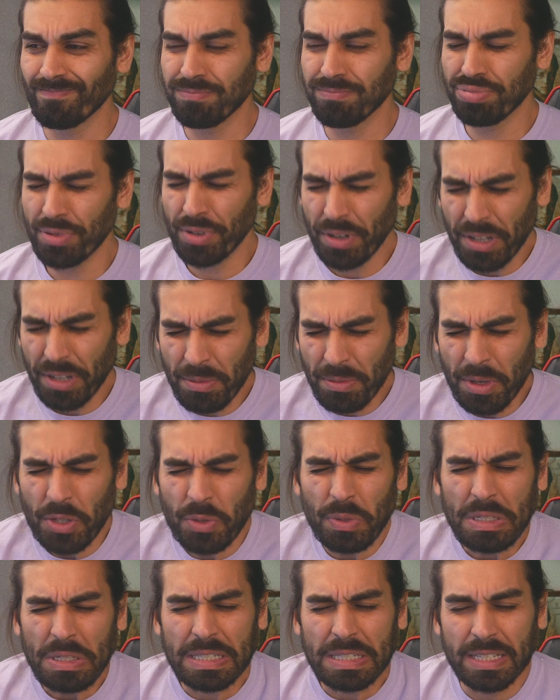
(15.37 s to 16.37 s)
pretty
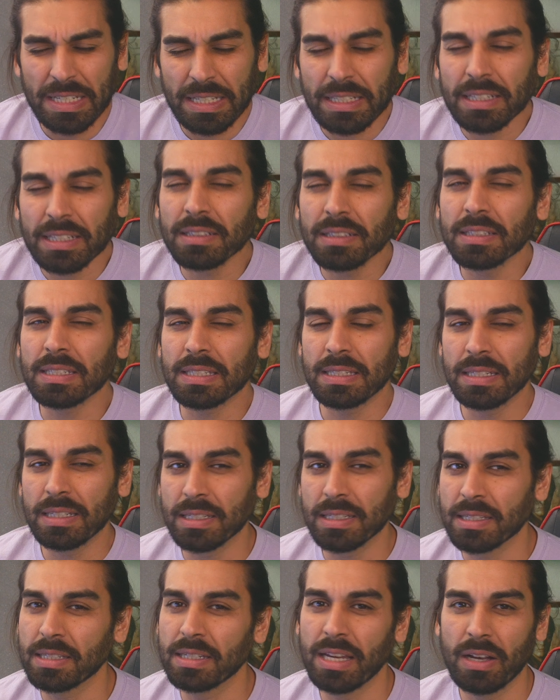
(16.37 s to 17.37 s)
much
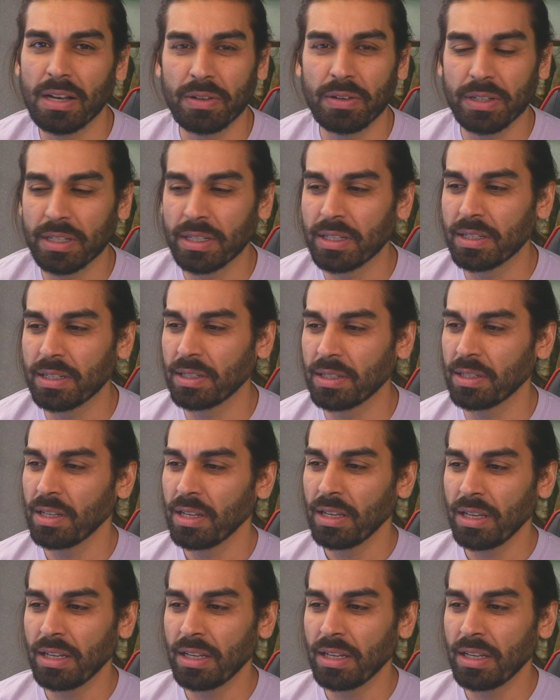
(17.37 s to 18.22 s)
ridiculousness nowadays,